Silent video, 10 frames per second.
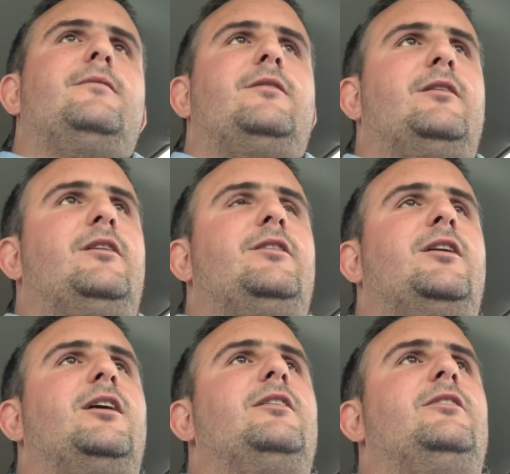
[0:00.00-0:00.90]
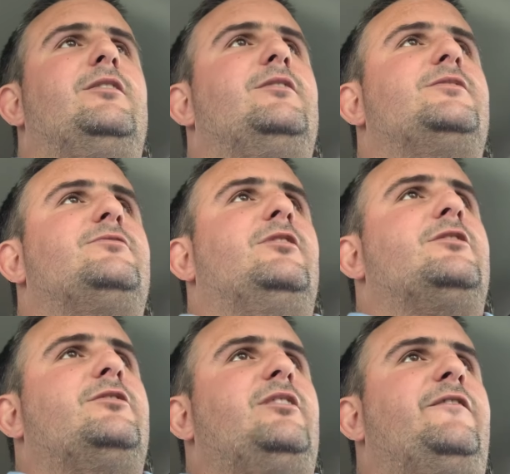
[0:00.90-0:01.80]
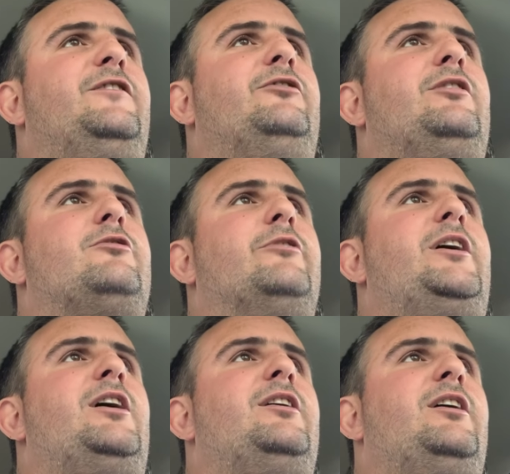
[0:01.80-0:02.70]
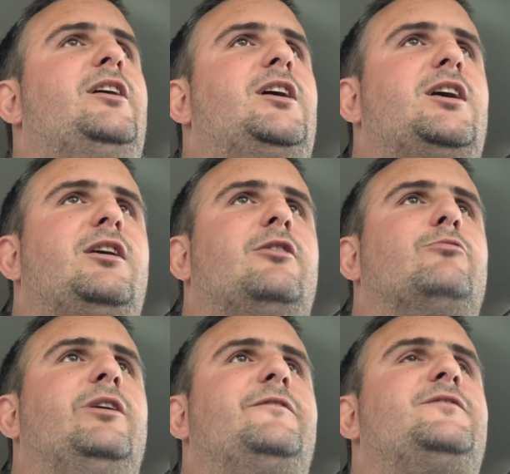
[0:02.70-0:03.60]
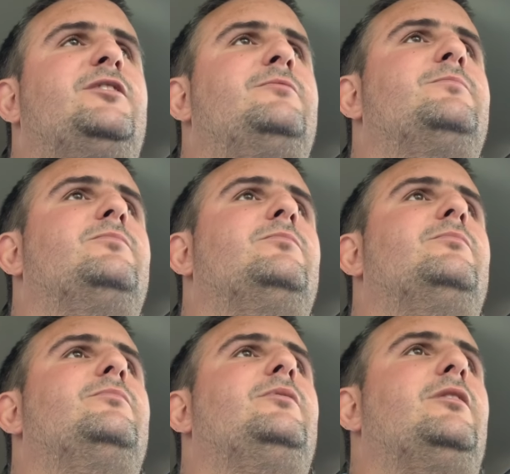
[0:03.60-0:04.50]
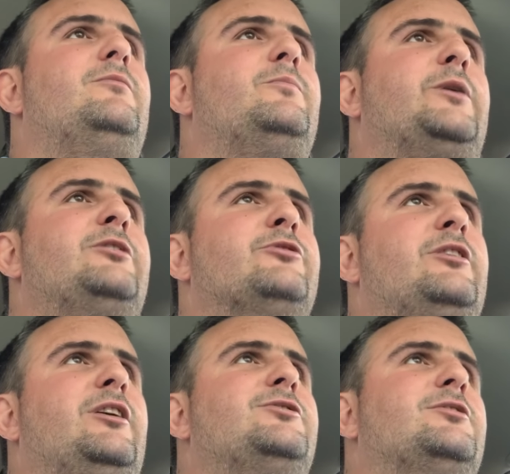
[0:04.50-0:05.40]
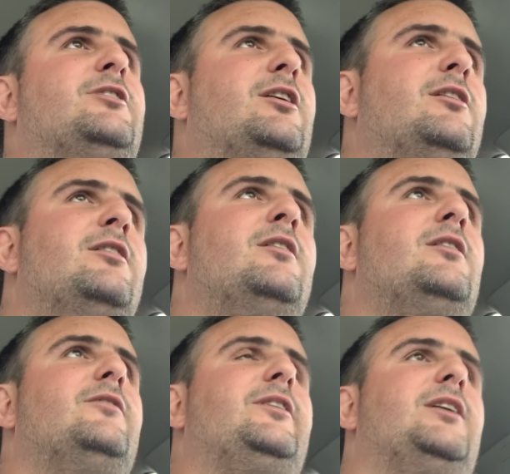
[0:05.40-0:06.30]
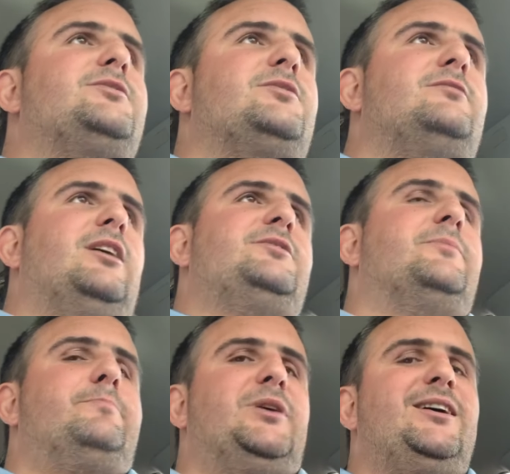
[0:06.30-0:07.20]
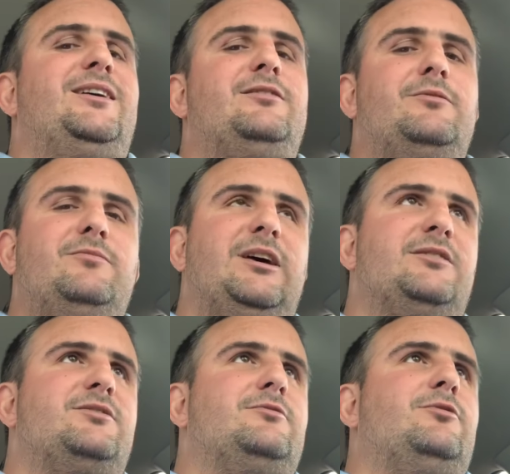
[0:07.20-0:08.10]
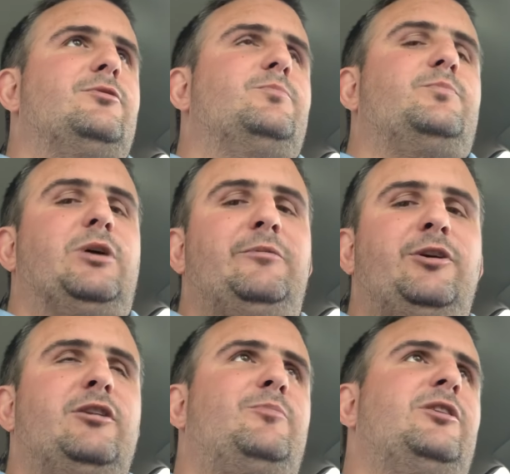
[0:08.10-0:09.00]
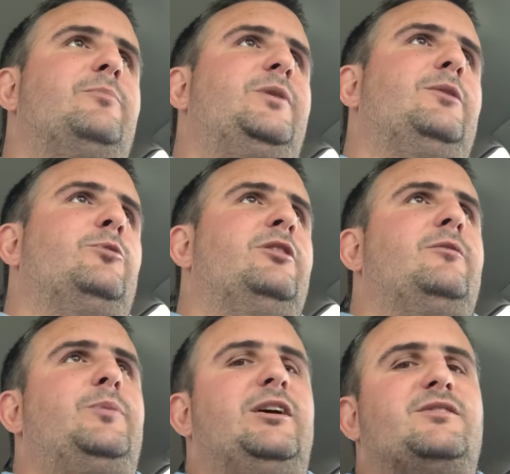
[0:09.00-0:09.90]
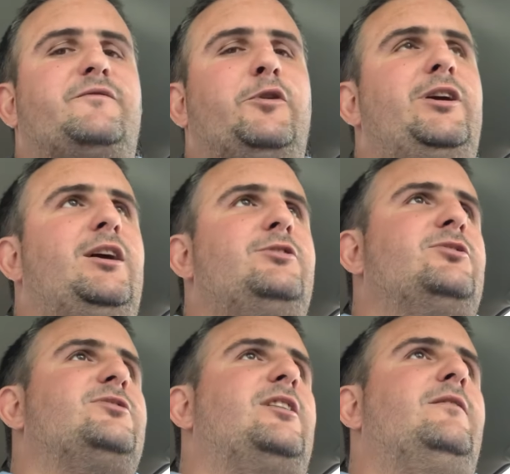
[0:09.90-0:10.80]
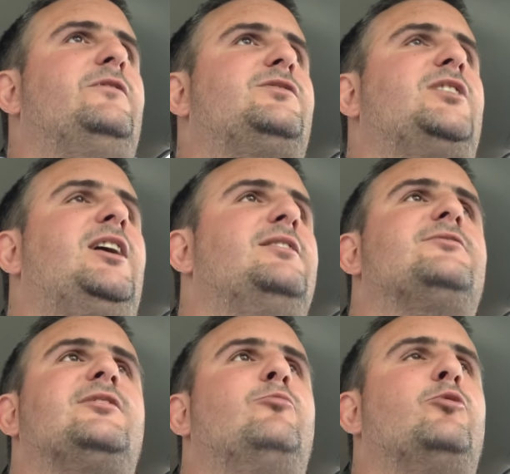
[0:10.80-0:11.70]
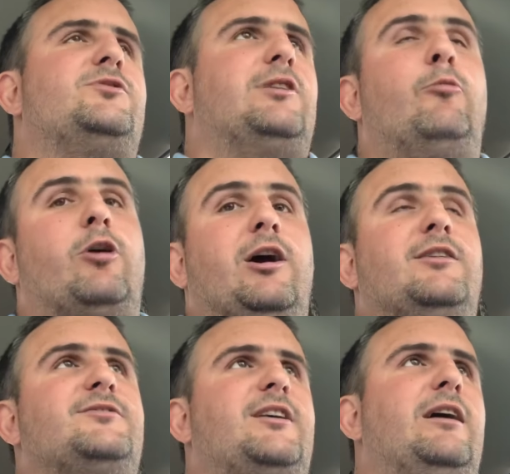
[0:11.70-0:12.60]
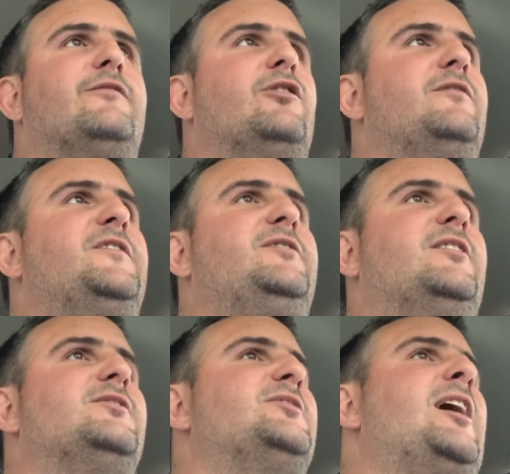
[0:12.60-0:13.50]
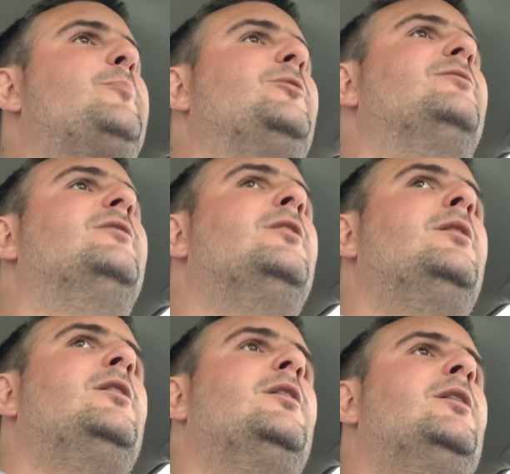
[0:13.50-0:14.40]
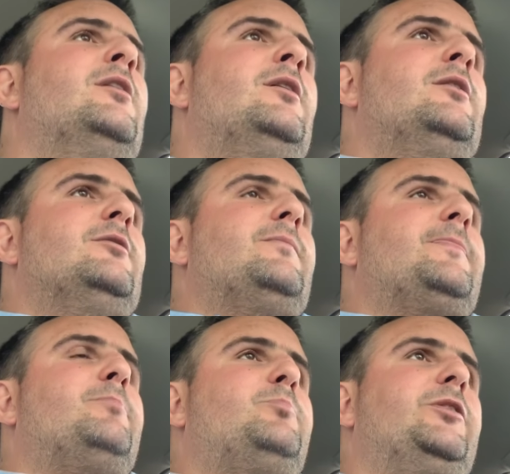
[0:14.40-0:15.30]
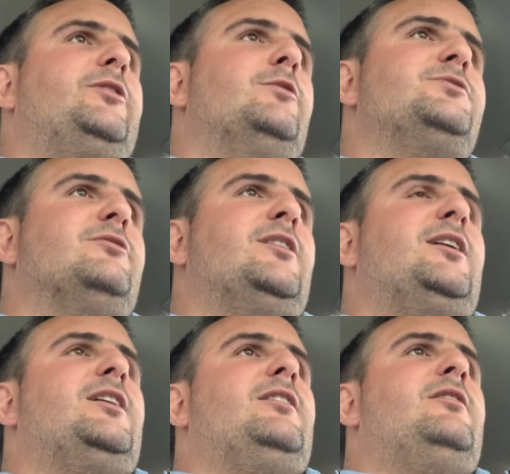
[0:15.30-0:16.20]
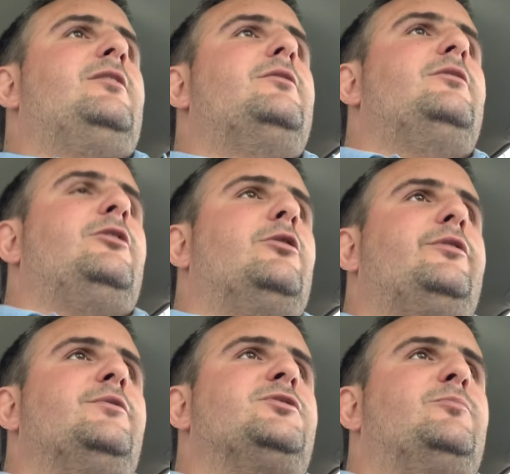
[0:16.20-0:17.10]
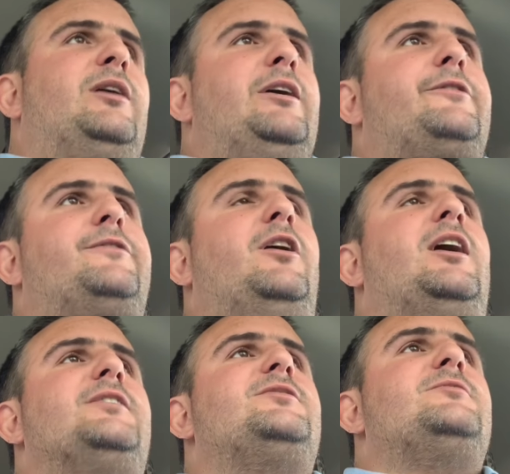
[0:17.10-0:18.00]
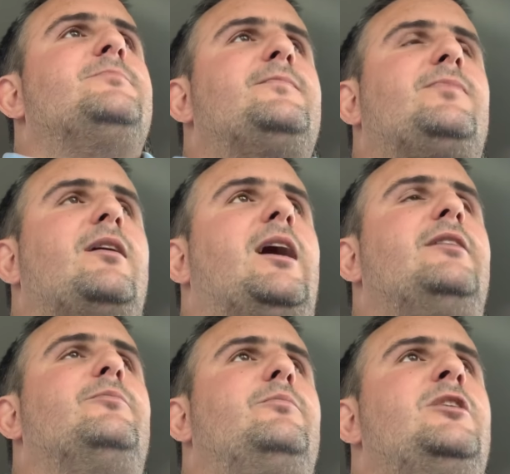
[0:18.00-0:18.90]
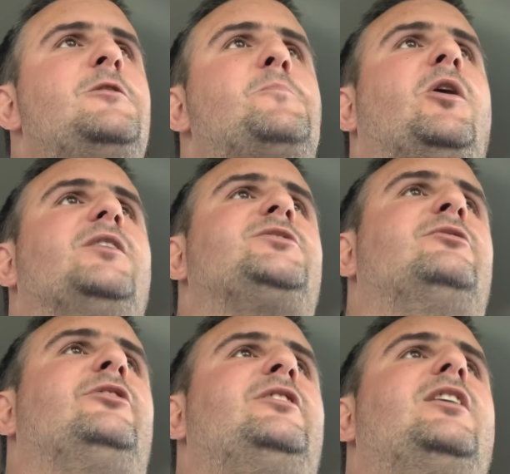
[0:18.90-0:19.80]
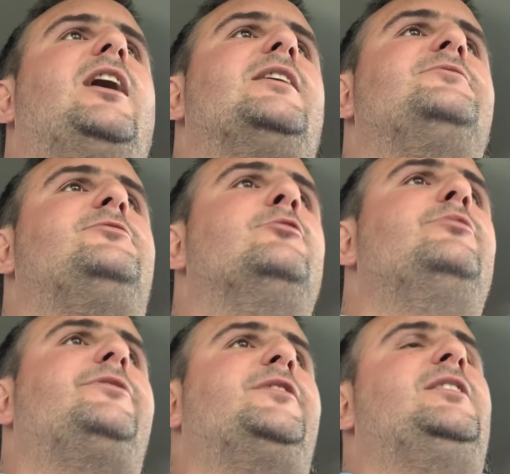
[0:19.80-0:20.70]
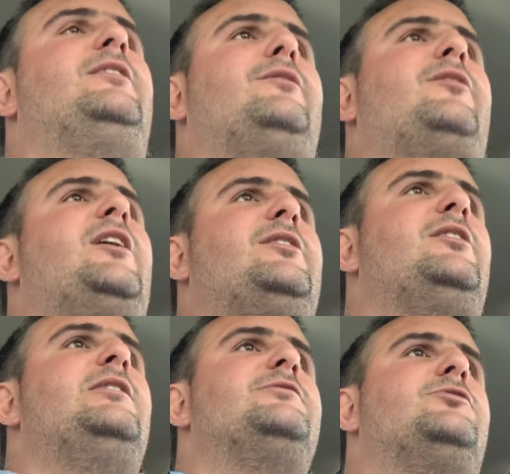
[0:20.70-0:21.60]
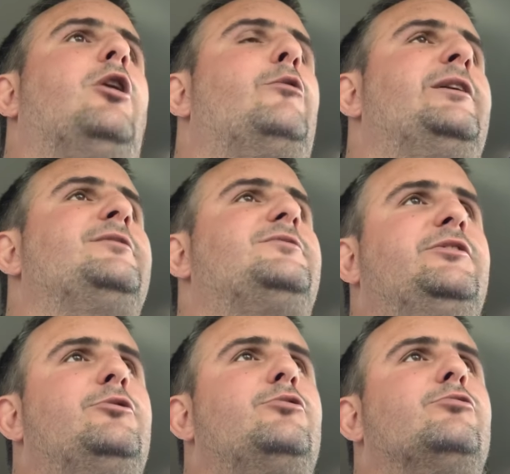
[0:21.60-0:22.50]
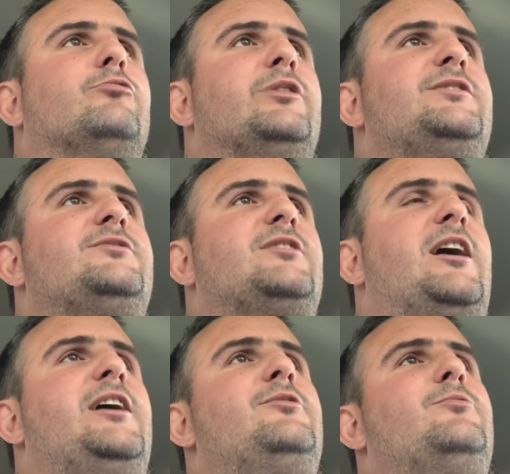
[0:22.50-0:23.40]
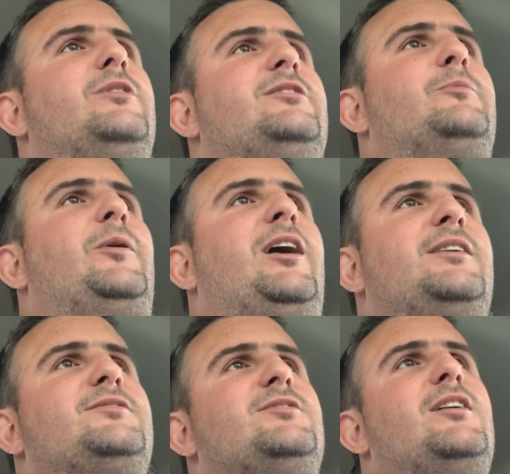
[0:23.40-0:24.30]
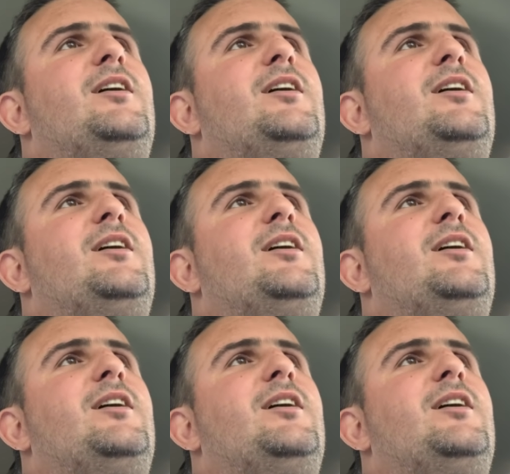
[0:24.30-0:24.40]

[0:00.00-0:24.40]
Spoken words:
It could definitely create a rift in Patriot Nation there. That's probably going to be one of the biggest free agents to ever sign somewhere else ever, if it does happen. But those are my thoughts. Me personally, I do think that he's going to re-sign with the Pats.